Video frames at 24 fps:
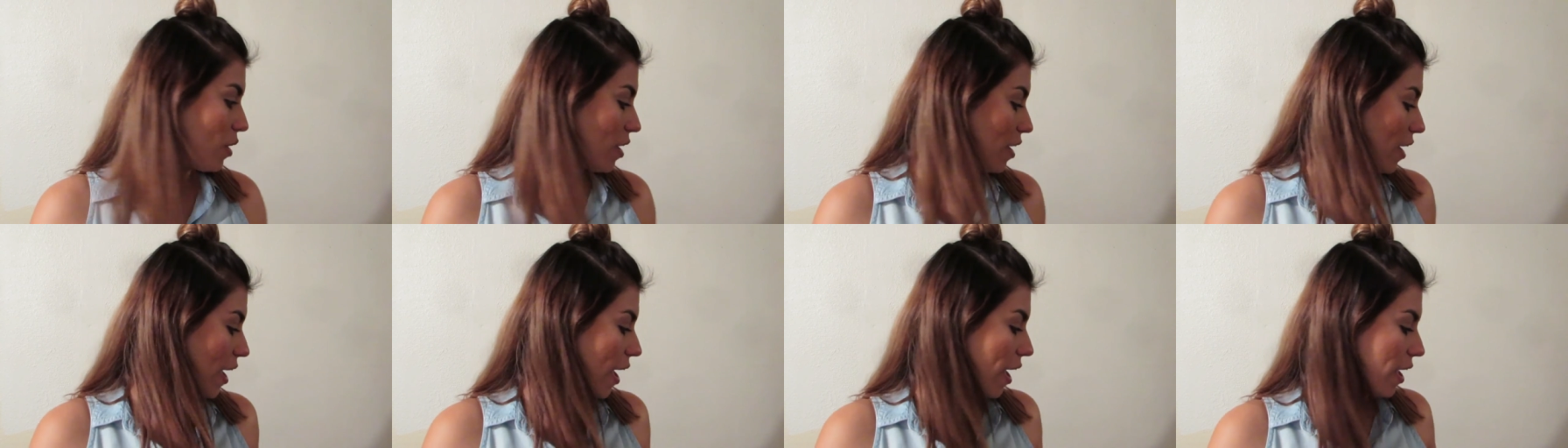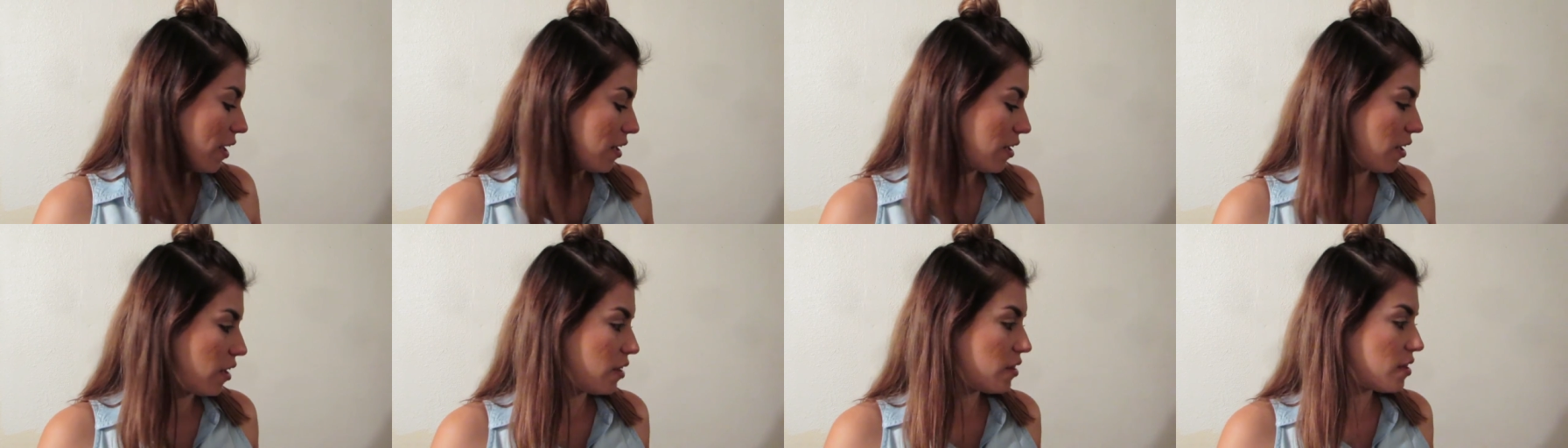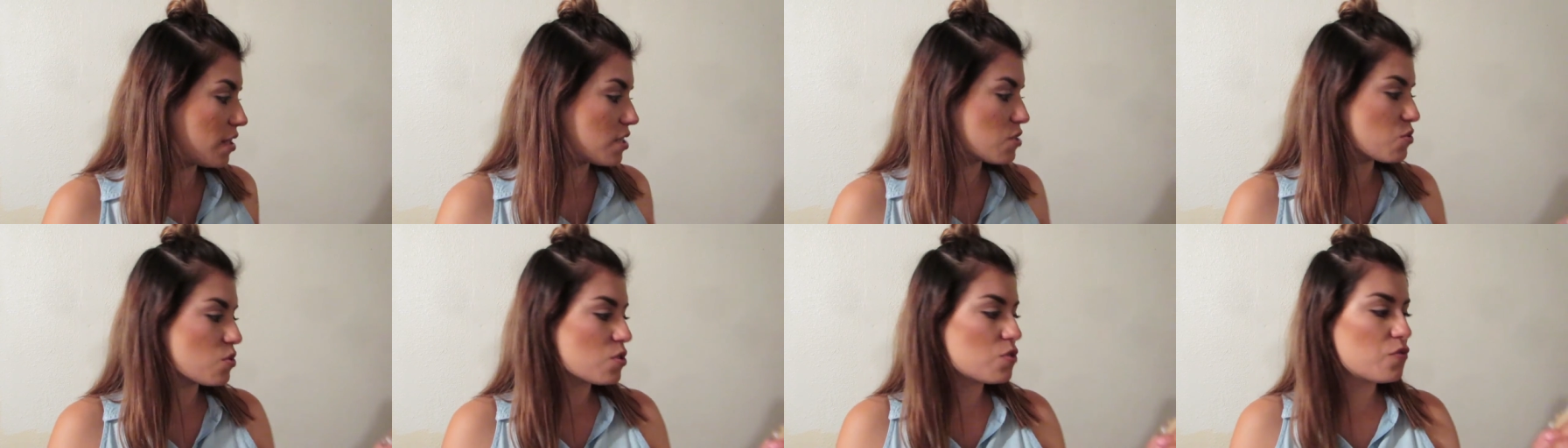Again,
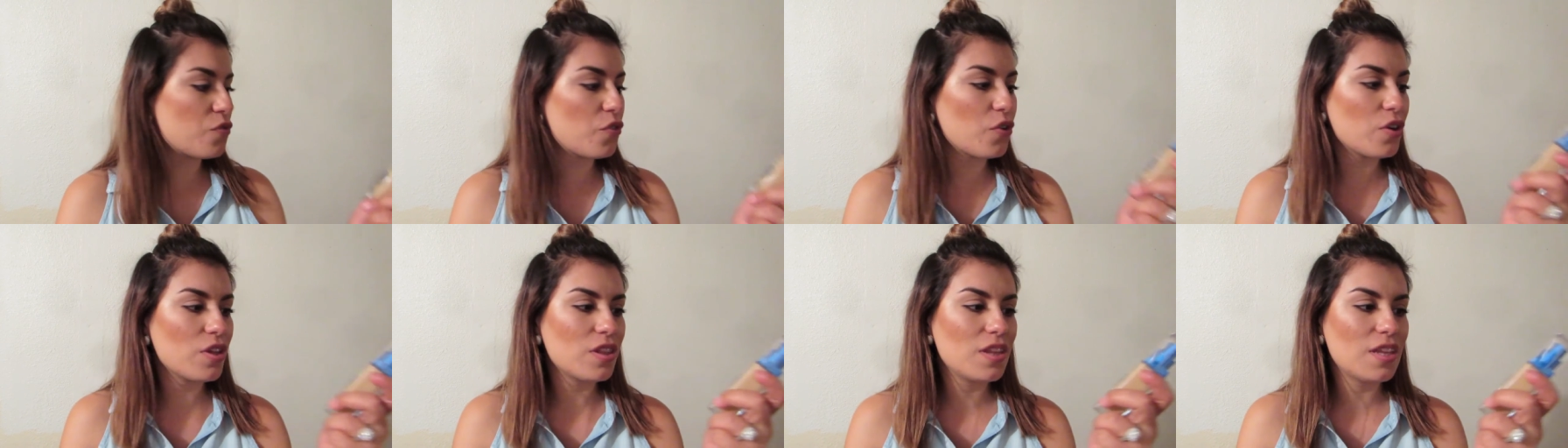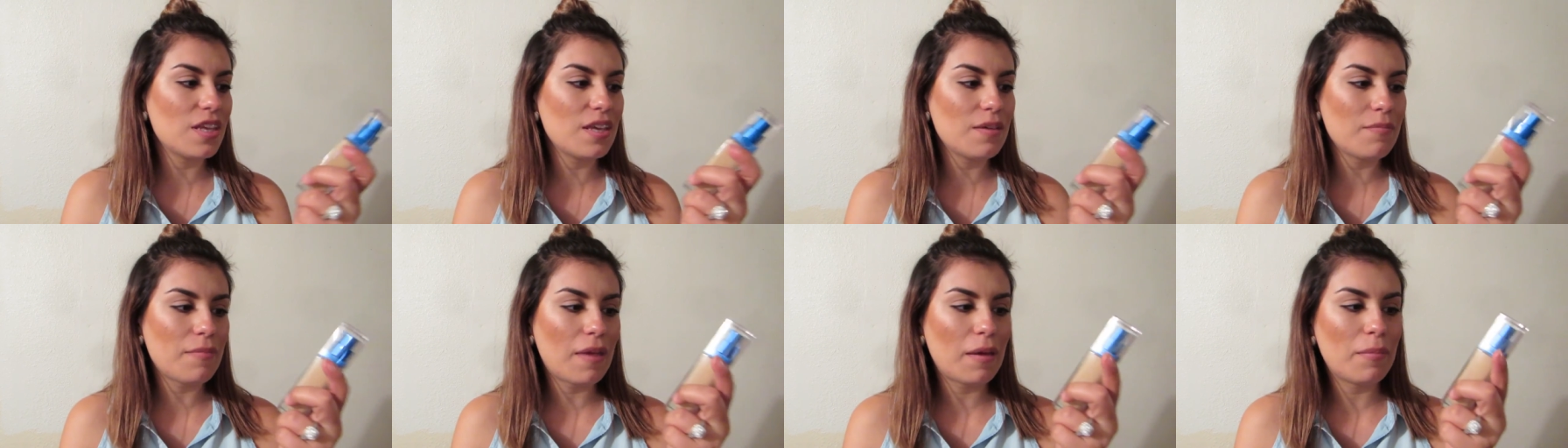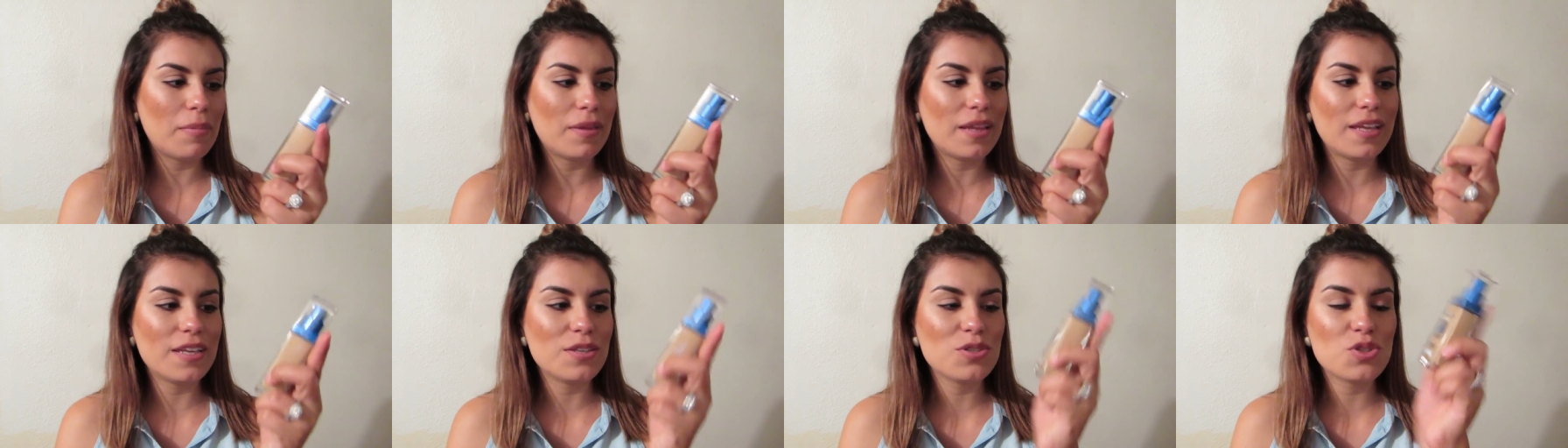this was for the
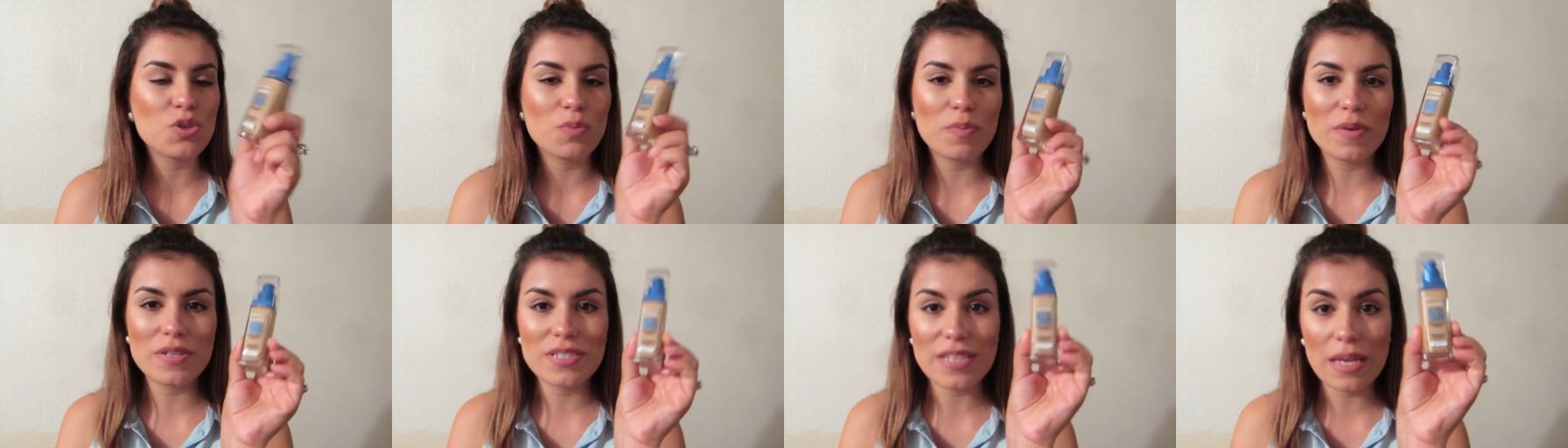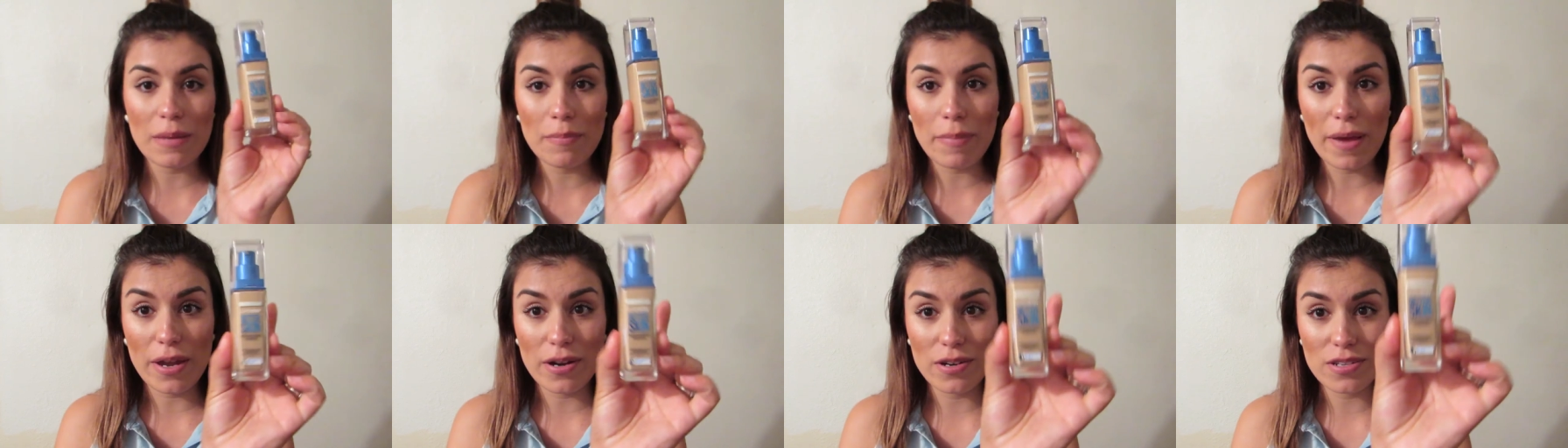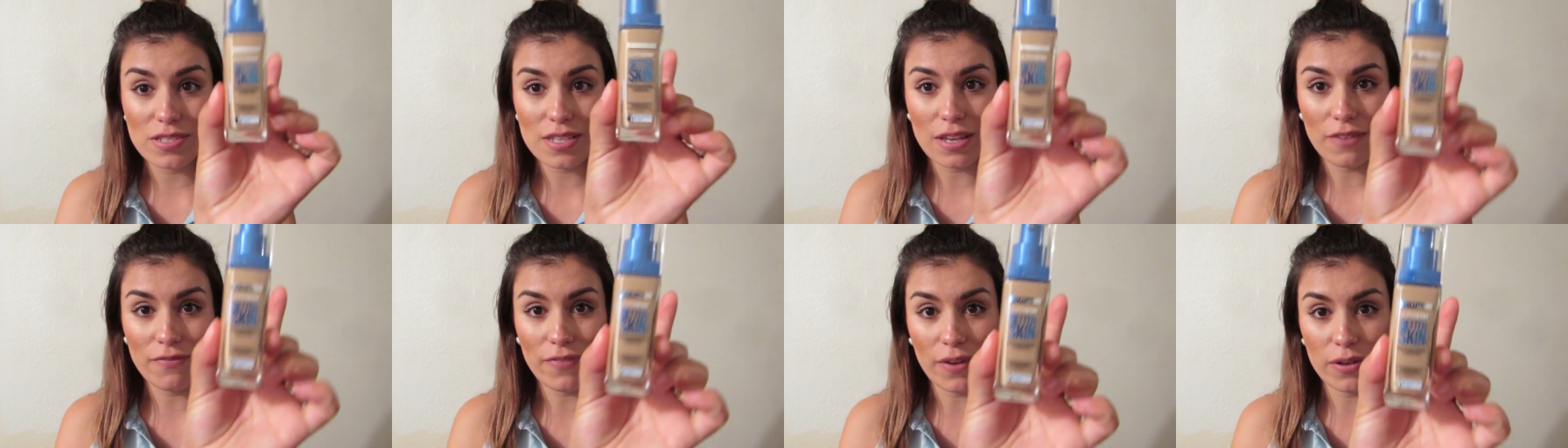Maybelline Superstay Better
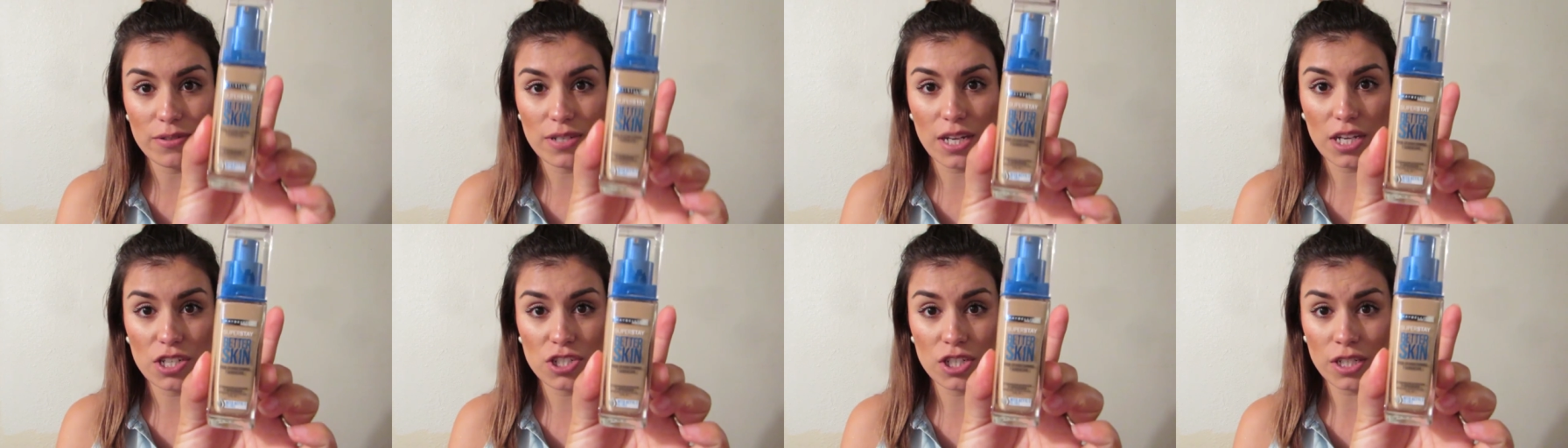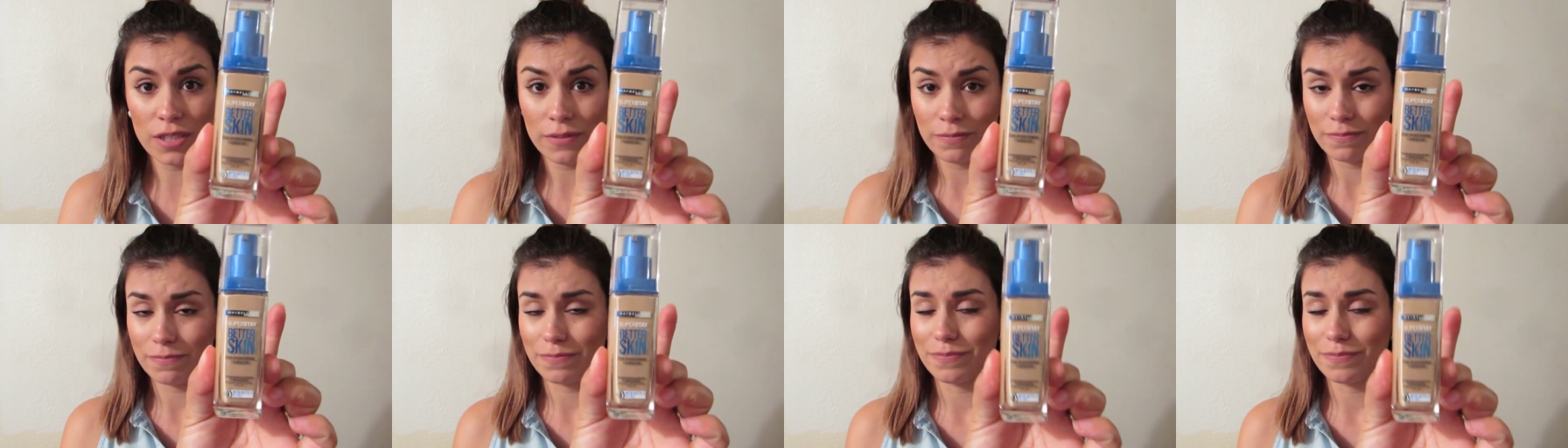Skin Foundation